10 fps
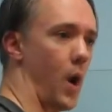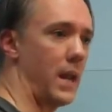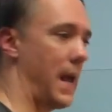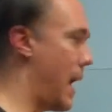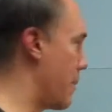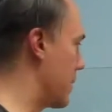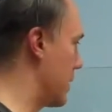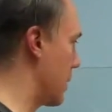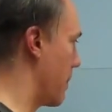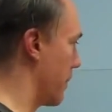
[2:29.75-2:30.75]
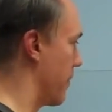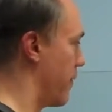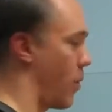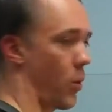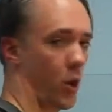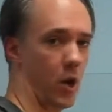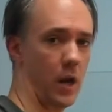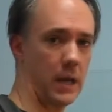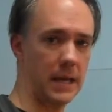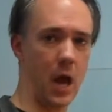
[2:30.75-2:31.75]
what happened
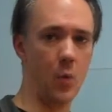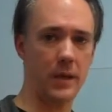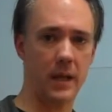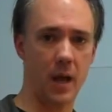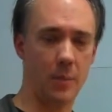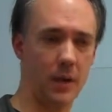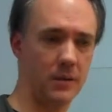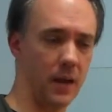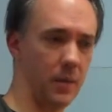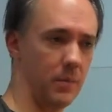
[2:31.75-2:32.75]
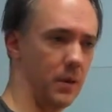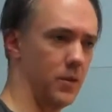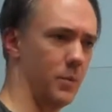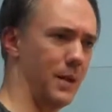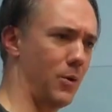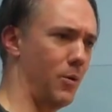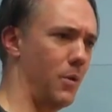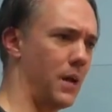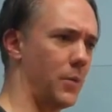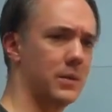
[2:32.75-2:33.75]
before not waking up on time. And you'll be like,
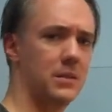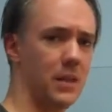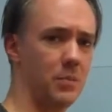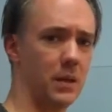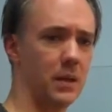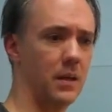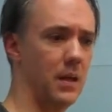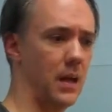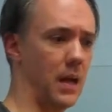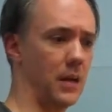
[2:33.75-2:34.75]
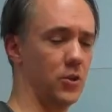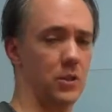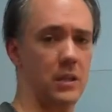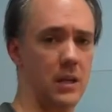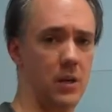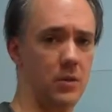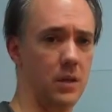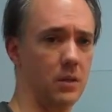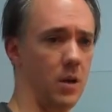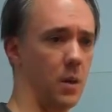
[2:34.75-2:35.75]
well, what? I was sleeping, and I just didn't hear
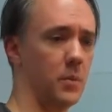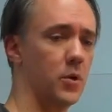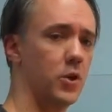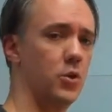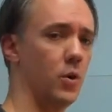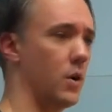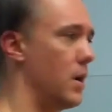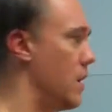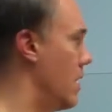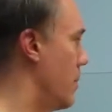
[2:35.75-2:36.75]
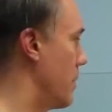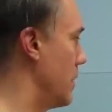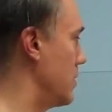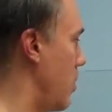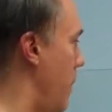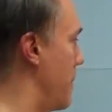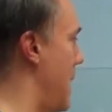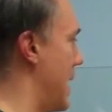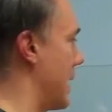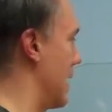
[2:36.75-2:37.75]
the alarm. Sure. But let's go
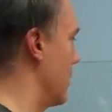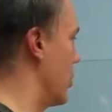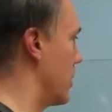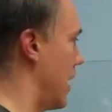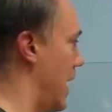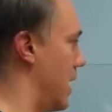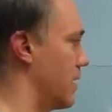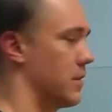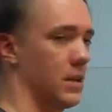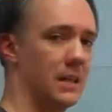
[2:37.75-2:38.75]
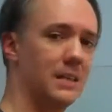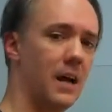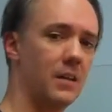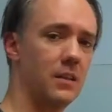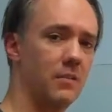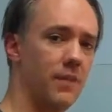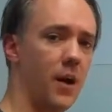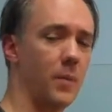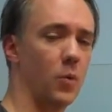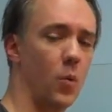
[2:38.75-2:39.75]
back and look at the
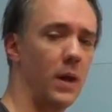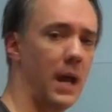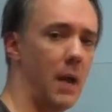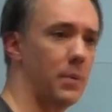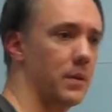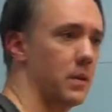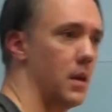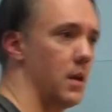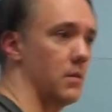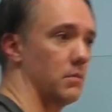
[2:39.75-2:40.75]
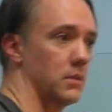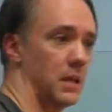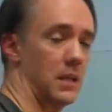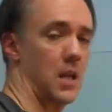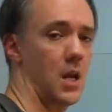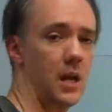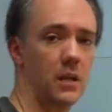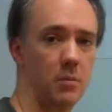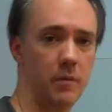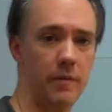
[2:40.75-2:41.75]
environment. What happened, let's say, the
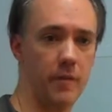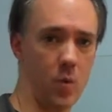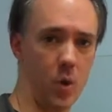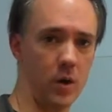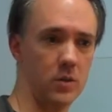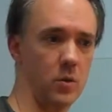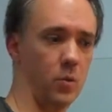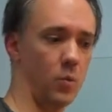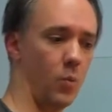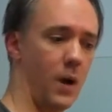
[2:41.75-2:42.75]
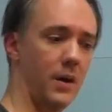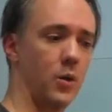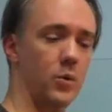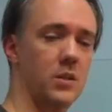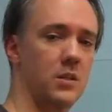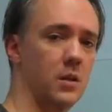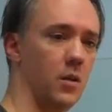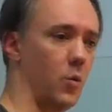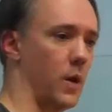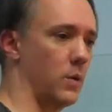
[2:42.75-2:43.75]
night before? So while you were
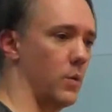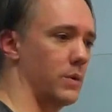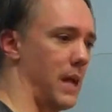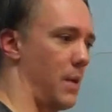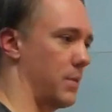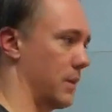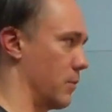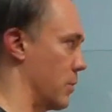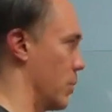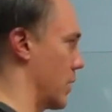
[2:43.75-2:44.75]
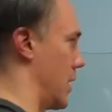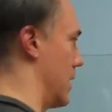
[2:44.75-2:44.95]
still awake, what was happening when you were